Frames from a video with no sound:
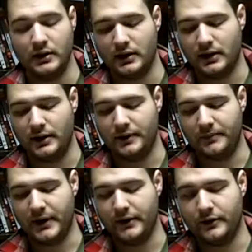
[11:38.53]

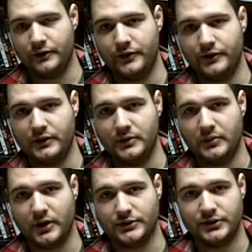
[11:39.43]
either 15
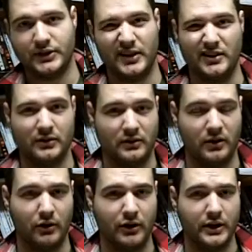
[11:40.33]
balls a second or
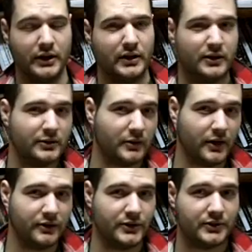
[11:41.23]
lower.
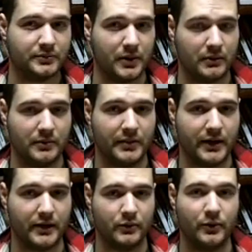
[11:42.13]
12 is probably
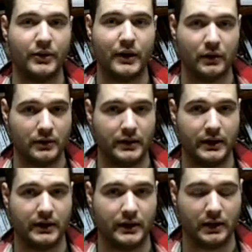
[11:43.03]
better without
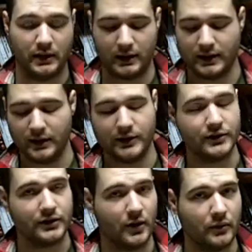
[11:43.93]
a again, this
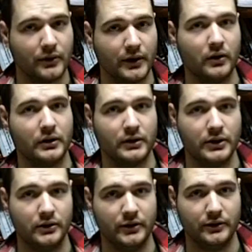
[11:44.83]
is all without a
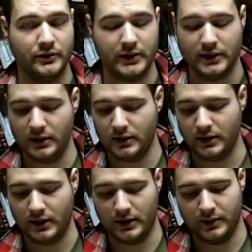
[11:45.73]
QEV
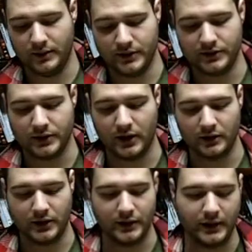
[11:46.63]
installed
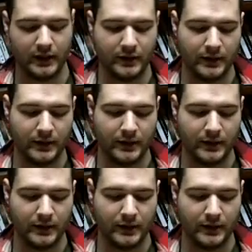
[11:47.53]
on there.